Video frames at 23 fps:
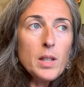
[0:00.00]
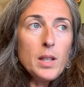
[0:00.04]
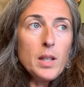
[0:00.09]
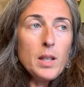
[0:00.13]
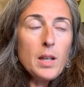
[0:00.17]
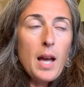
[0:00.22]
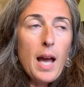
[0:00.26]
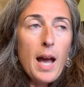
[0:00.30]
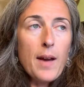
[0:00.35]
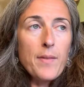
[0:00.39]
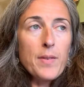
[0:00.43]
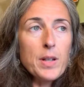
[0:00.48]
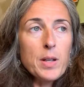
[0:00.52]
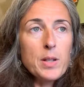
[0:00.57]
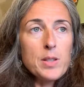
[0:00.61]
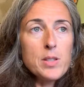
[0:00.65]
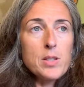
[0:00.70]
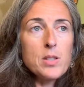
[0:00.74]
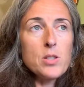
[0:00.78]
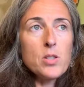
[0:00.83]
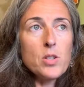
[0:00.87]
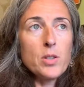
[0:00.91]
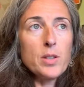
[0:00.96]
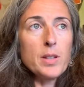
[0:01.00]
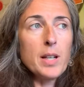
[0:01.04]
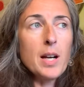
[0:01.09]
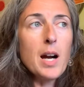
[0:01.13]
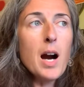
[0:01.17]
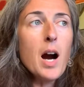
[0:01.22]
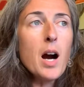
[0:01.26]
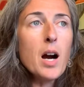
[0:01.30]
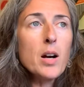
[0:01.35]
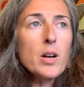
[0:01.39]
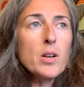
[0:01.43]
having a certain
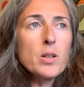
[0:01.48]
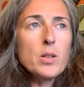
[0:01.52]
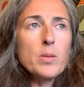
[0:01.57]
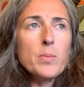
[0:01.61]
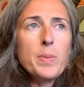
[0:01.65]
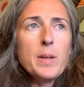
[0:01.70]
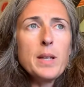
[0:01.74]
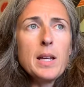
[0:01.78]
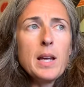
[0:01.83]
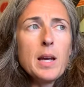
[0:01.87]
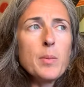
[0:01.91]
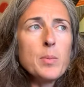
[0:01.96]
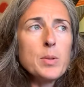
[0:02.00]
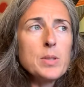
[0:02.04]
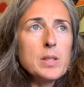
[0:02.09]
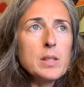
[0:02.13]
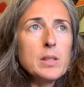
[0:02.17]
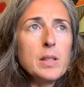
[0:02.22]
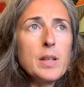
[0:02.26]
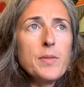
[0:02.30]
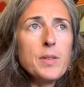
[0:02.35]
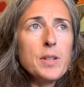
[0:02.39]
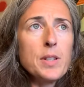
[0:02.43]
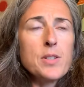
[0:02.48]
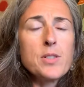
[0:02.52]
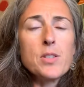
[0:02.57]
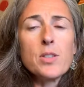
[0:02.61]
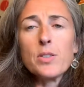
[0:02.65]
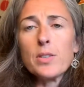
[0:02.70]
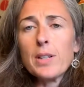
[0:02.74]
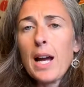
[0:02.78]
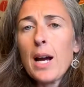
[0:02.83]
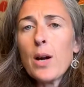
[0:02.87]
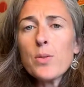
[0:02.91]
car or being able to live in a
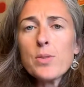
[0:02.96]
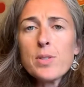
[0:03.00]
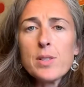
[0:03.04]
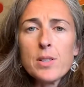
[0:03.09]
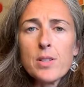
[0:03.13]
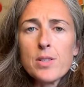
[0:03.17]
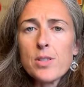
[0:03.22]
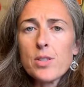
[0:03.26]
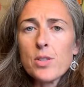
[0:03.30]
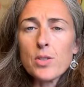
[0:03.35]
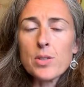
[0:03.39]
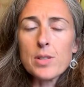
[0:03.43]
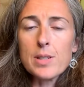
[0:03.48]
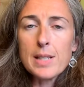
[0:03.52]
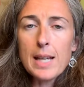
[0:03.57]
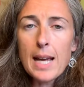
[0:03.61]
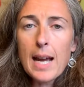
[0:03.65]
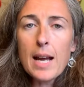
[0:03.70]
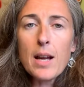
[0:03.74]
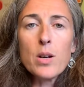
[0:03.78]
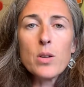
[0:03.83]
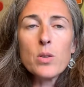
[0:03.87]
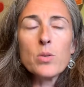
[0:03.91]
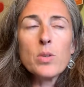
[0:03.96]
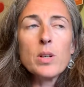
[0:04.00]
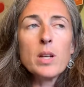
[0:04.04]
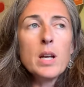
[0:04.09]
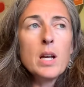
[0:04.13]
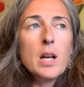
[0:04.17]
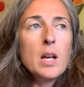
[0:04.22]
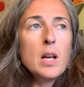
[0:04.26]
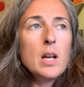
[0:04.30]
certain house in a certain town,